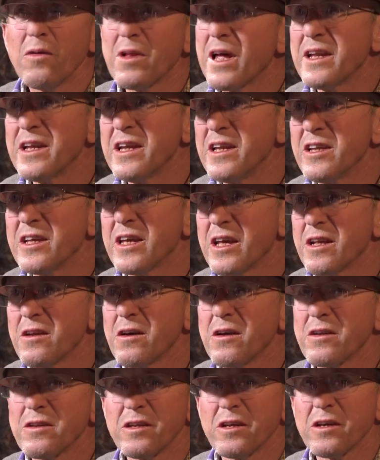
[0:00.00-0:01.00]
Well, I need to get
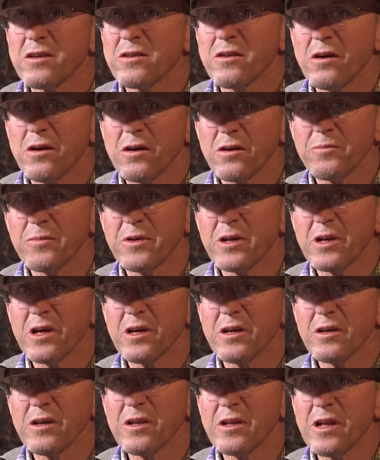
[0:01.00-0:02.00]
on TikTok, but
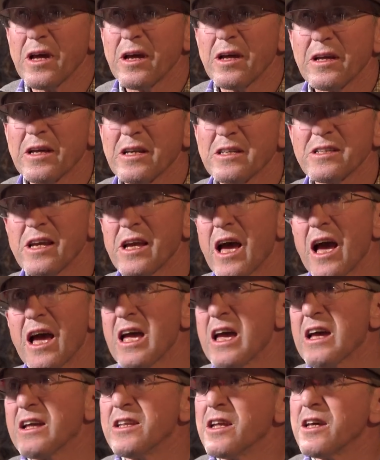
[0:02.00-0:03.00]
I like say I
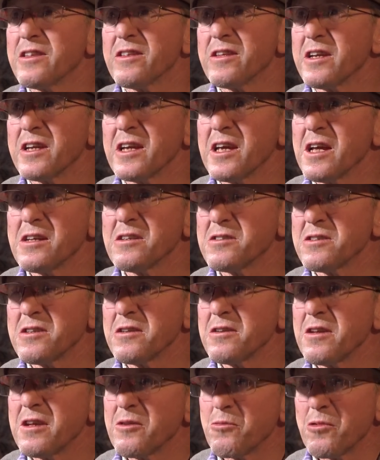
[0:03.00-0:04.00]
had nothing against
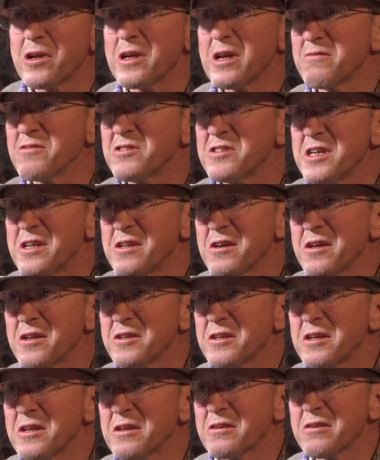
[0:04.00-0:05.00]
it. And what I've seen
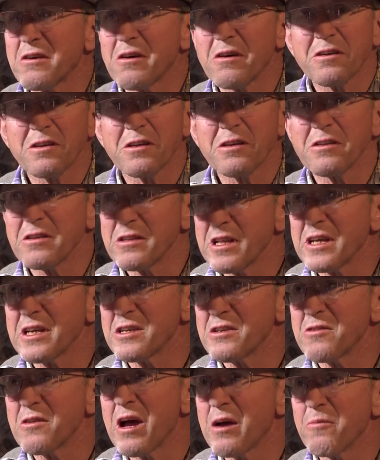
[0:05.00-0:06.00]
on TikTok,
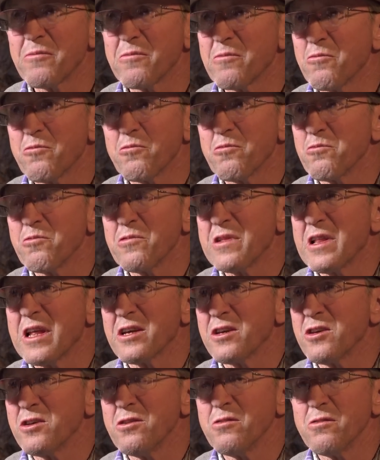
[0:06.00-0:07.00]
I'm
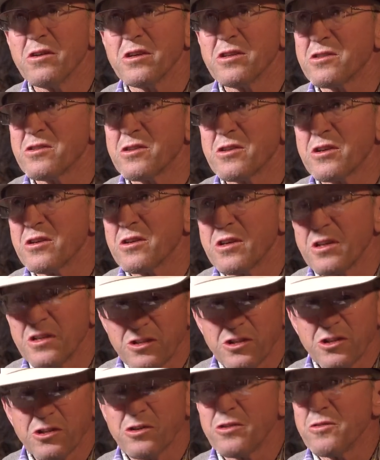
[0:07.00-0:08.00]
like you, it's
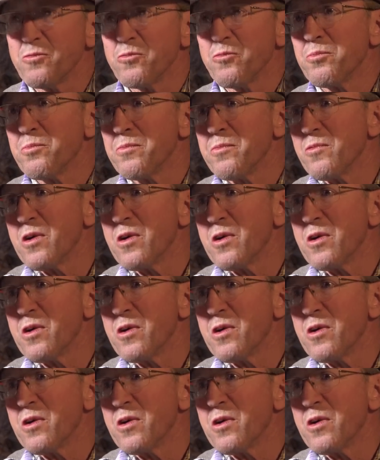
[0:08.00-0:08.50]
a good